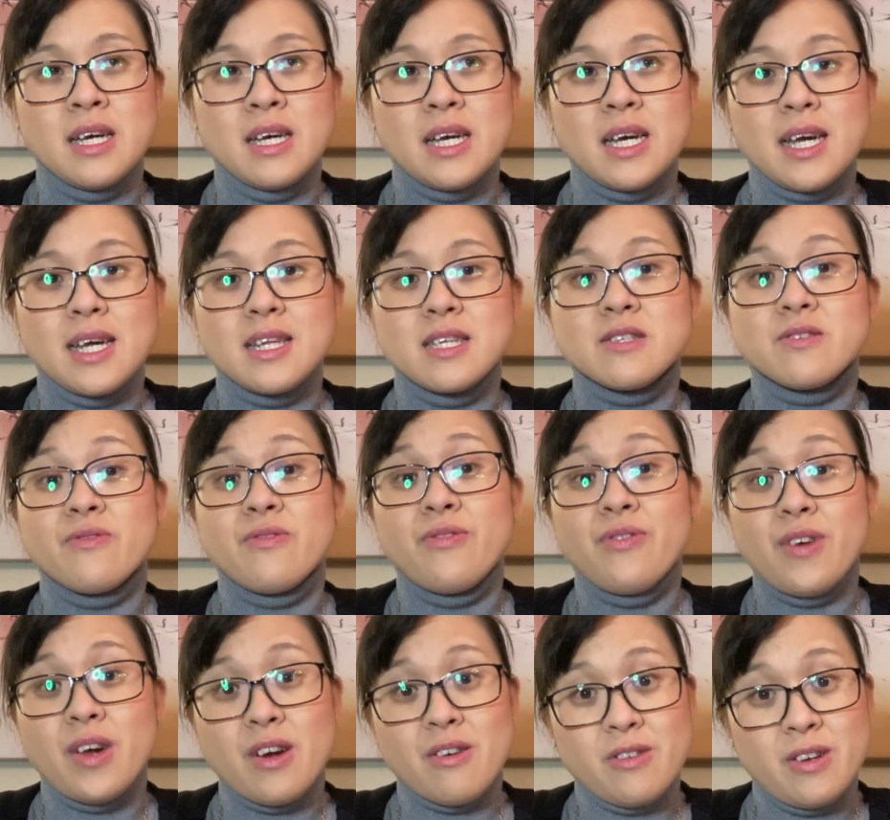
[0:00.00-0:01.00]
It is
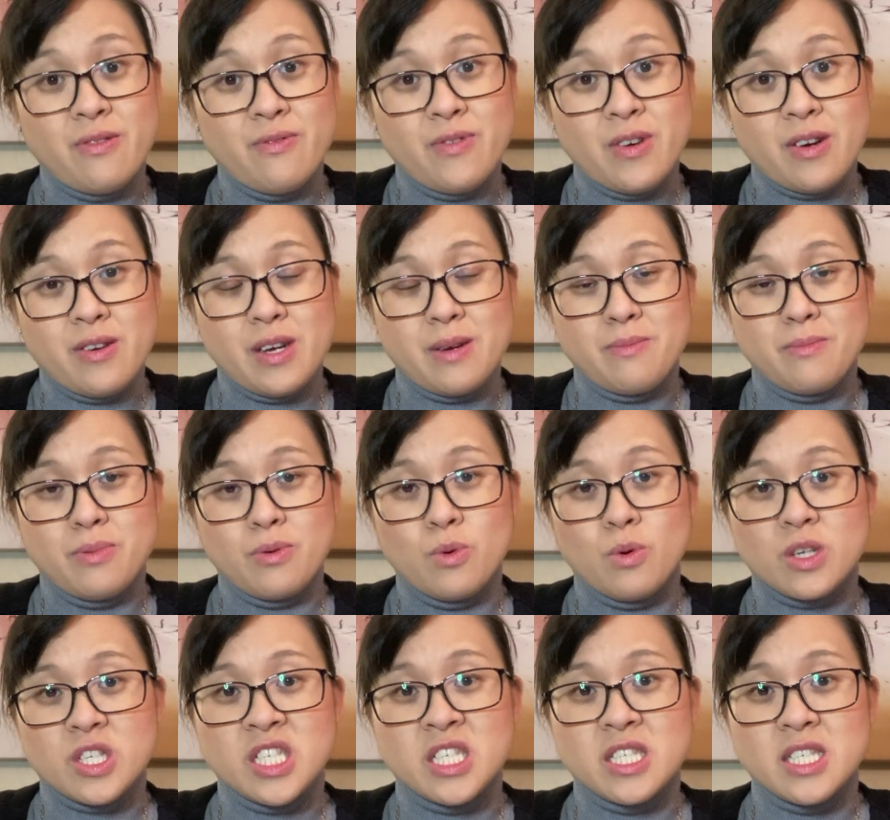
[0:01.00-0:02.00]
very, very
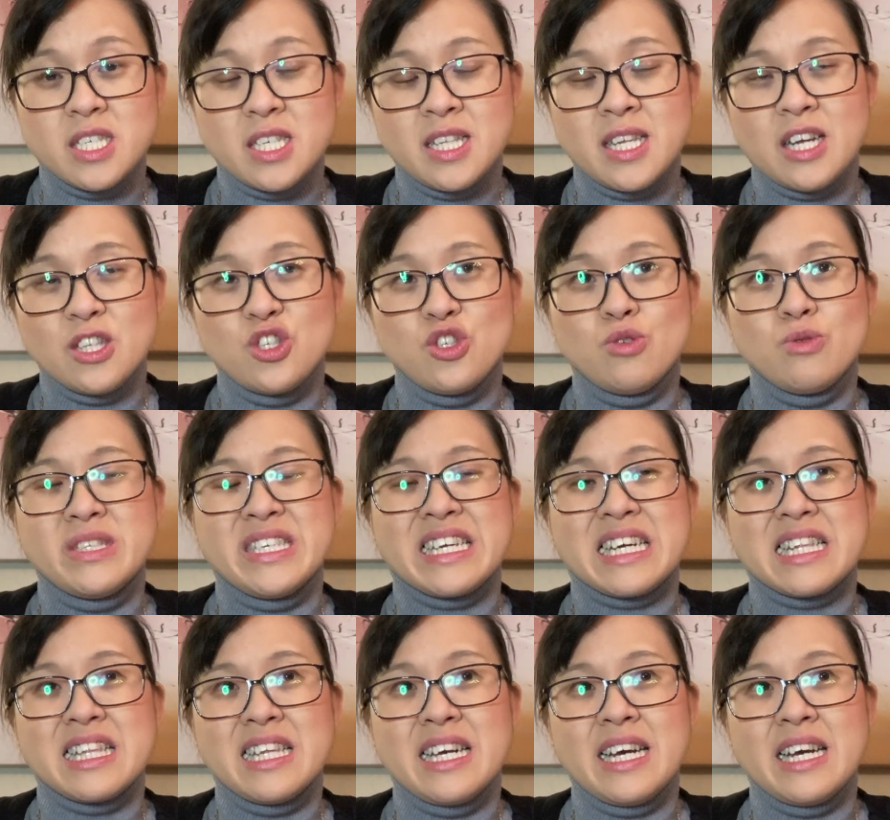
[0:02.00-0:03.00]
important that you
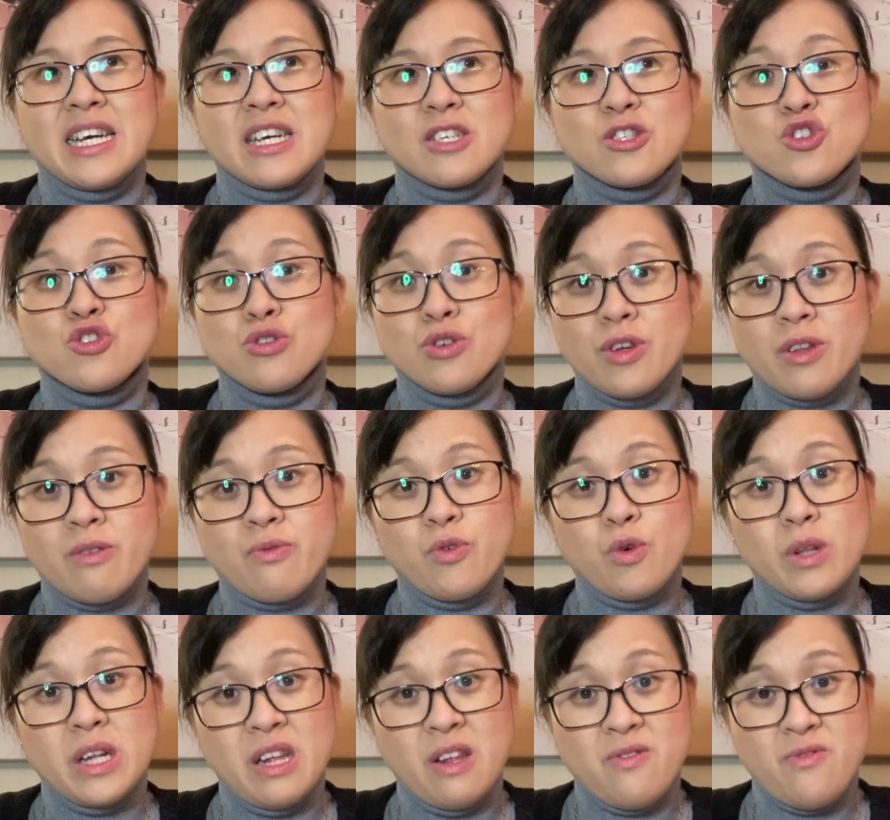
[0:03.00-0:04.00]
declare
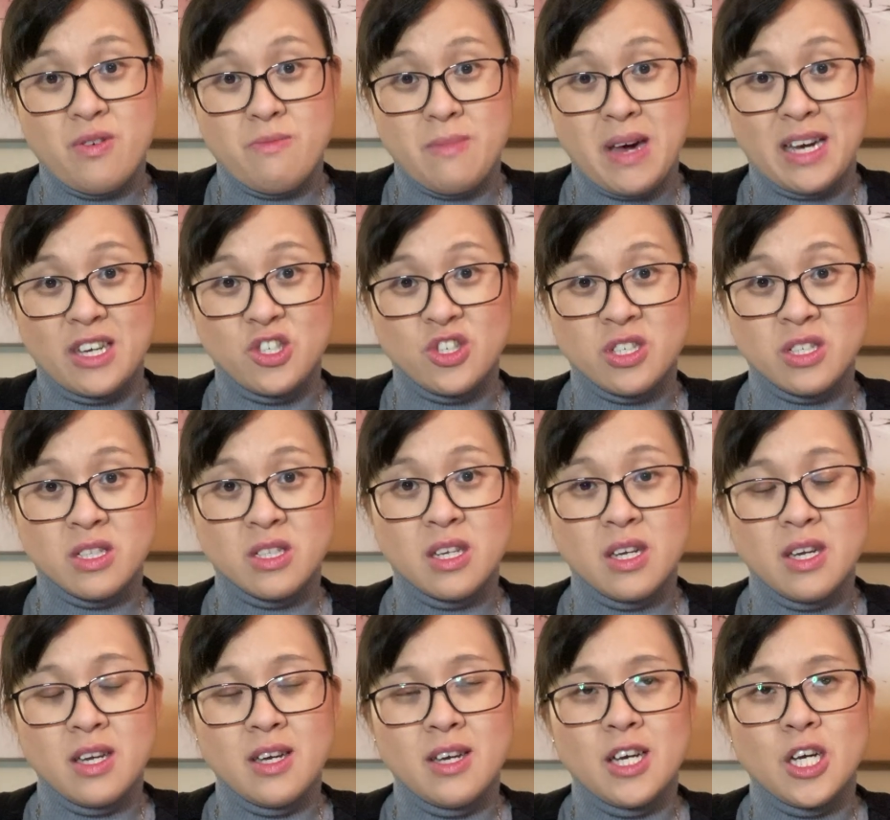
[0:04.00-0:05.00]
truthful information,
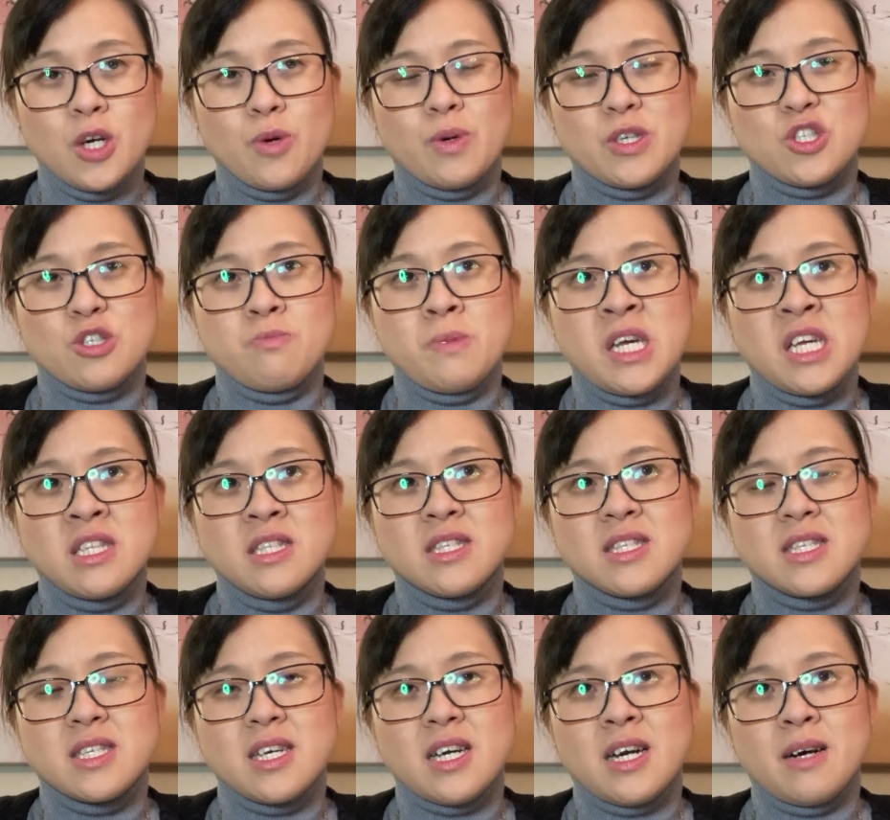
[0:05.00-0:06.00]
which
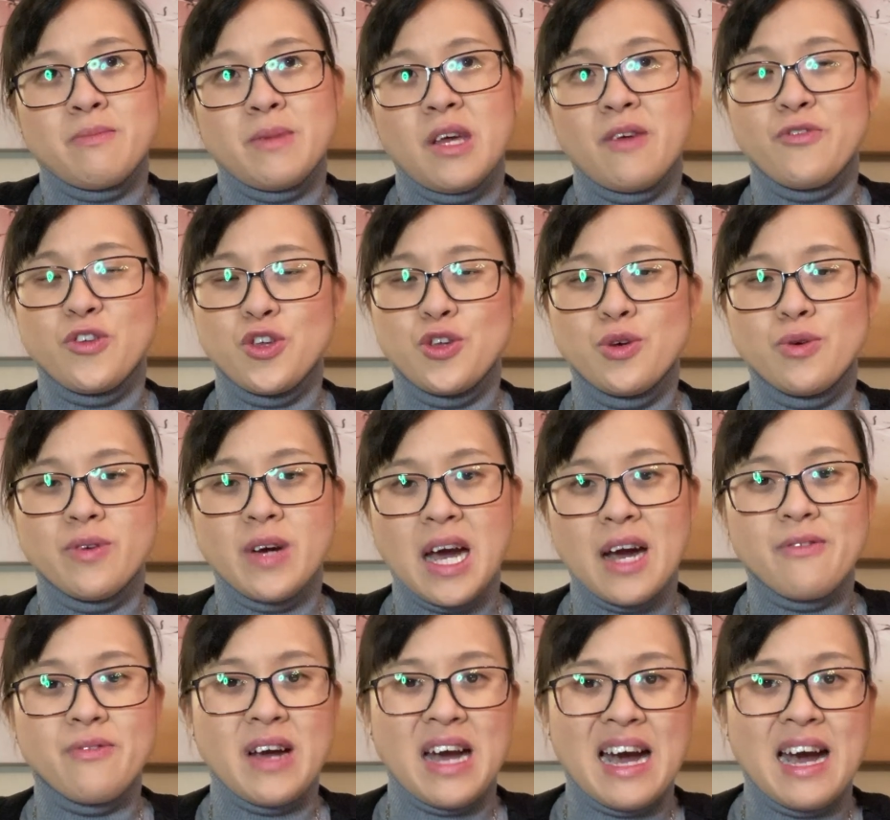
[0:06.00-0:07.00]
means if you
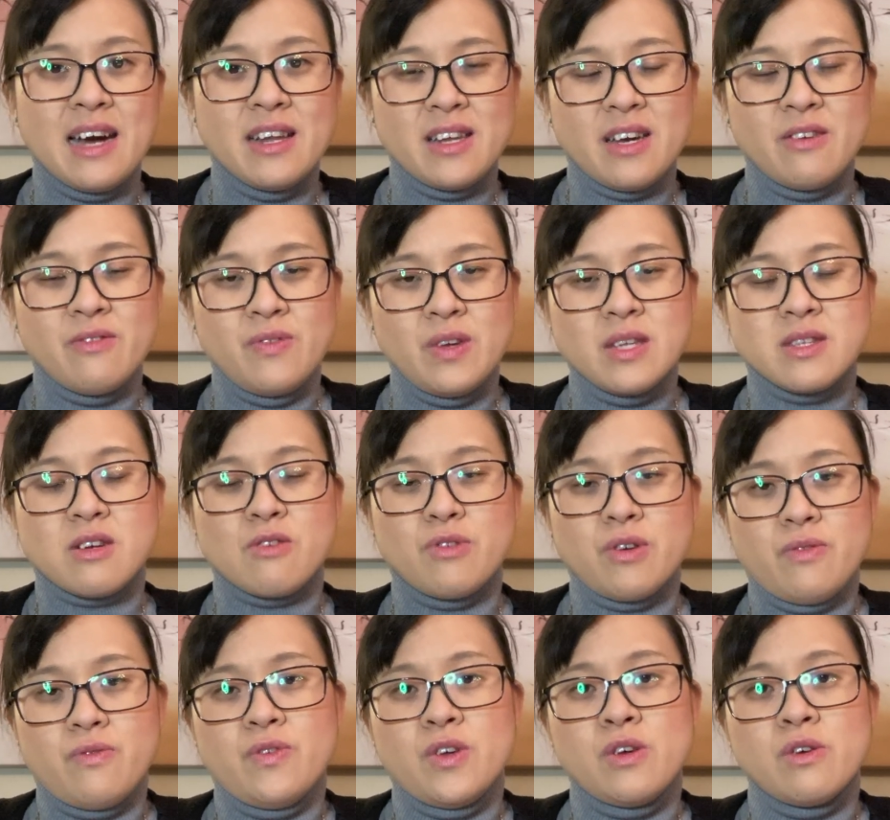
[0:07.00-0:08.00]
have had a visa
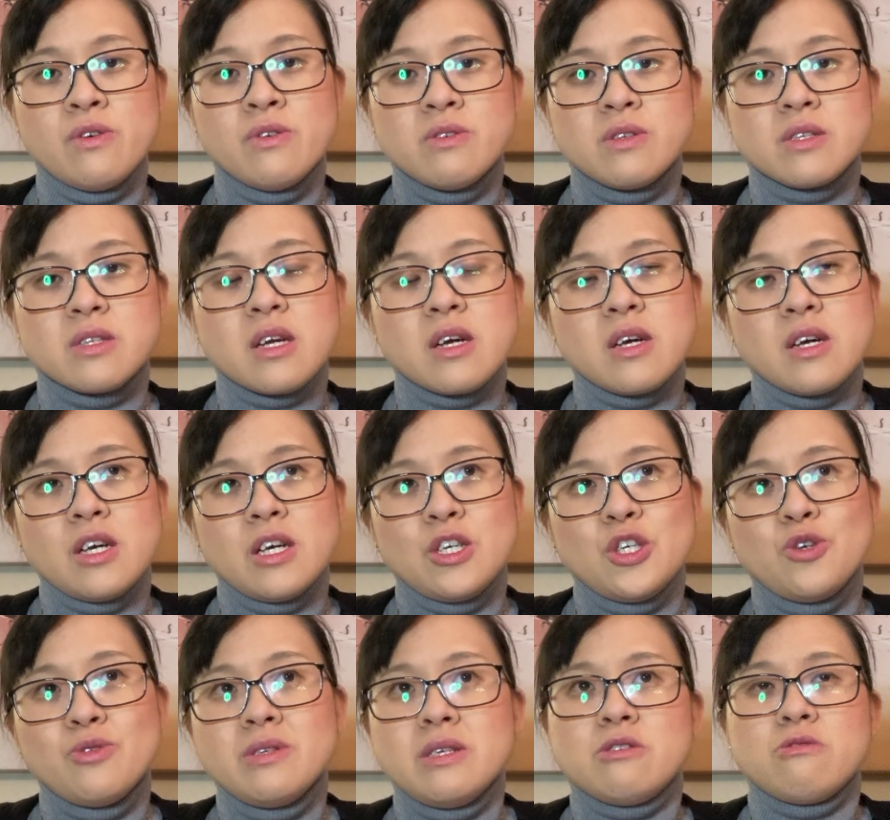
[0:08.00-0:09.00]
refused,
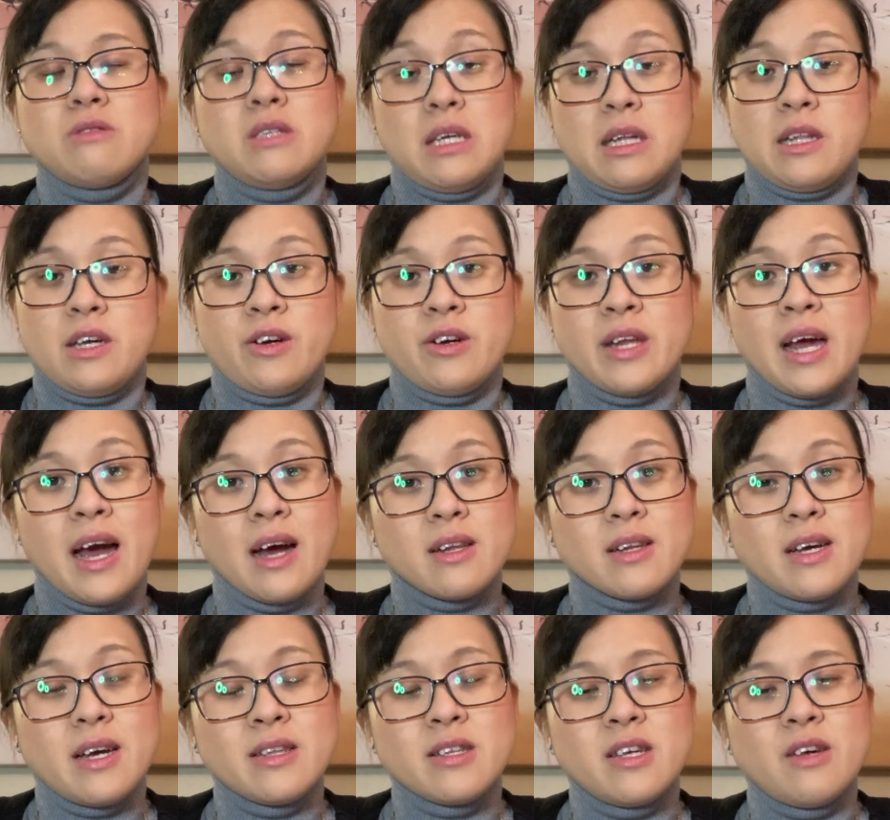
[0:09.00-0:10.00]
you need to declare that
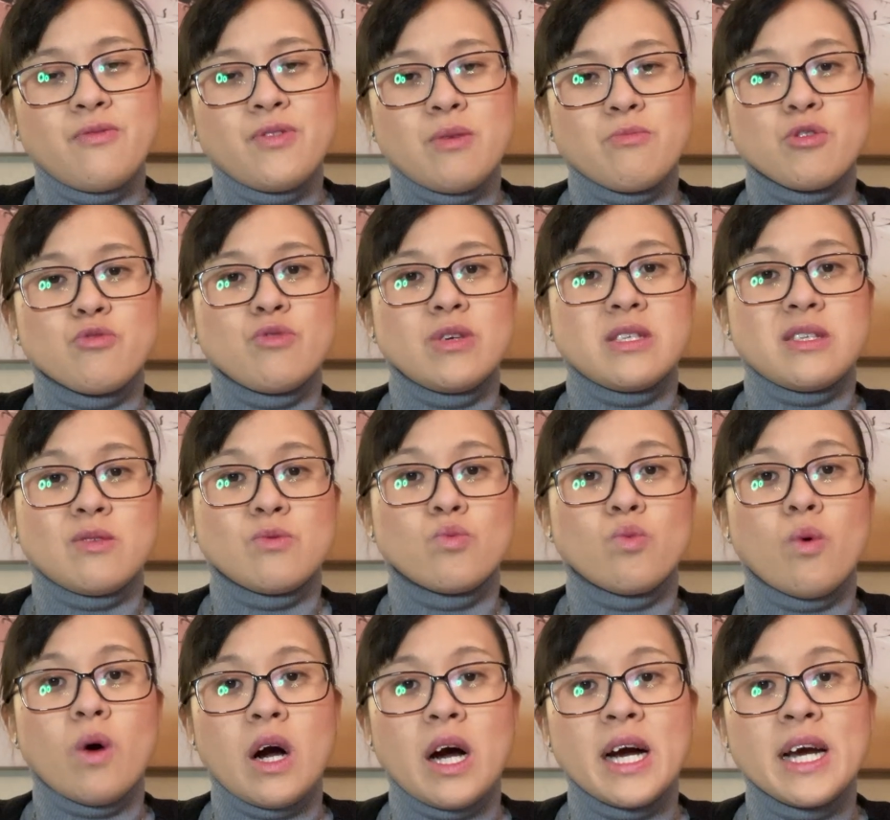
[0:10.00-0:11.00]
and give them a reason
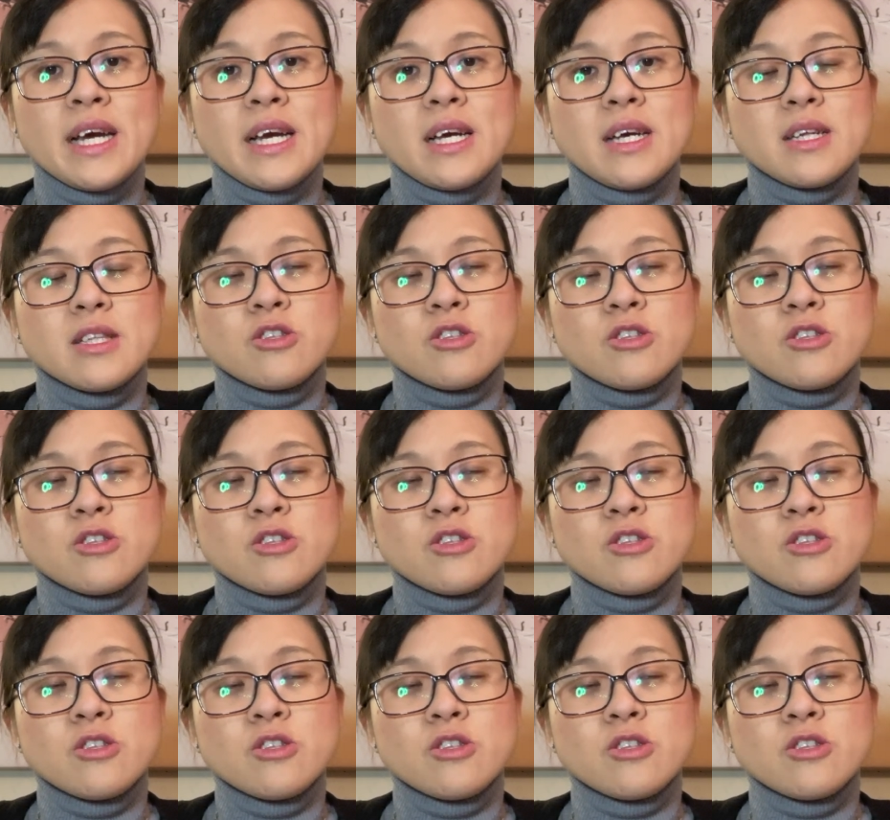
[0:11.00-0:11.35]
why.